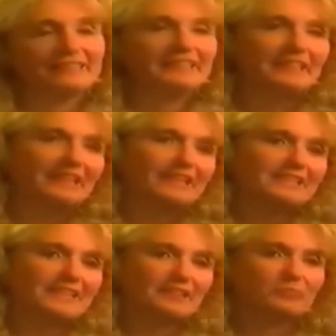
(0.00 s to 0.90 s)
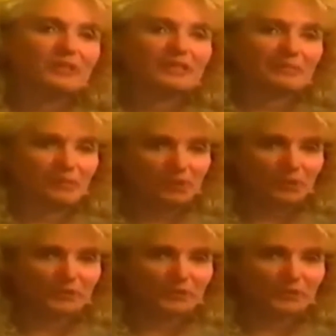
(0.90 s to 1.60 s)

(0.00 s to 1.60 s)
And he had his hand up like somebody was